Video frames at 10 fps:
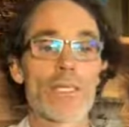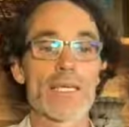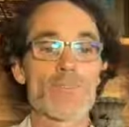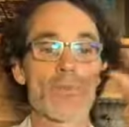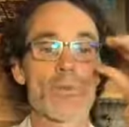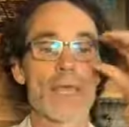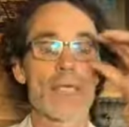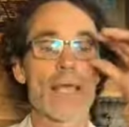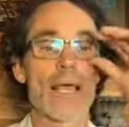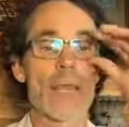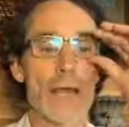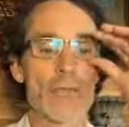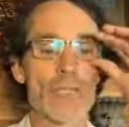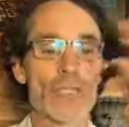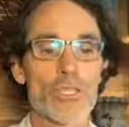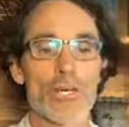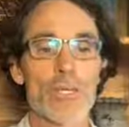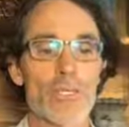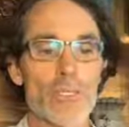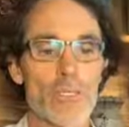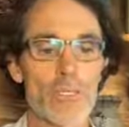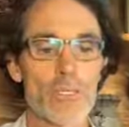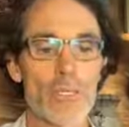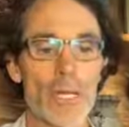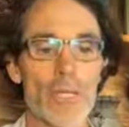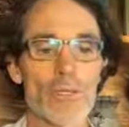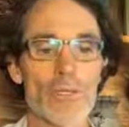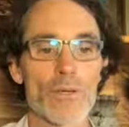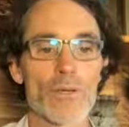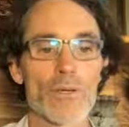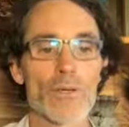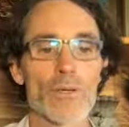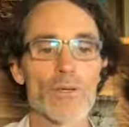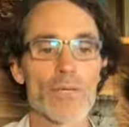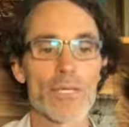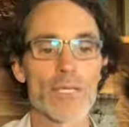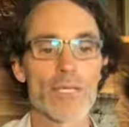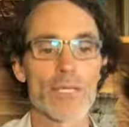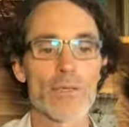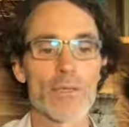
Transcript: Thanks for putting that out there, Sean. And so neural tension,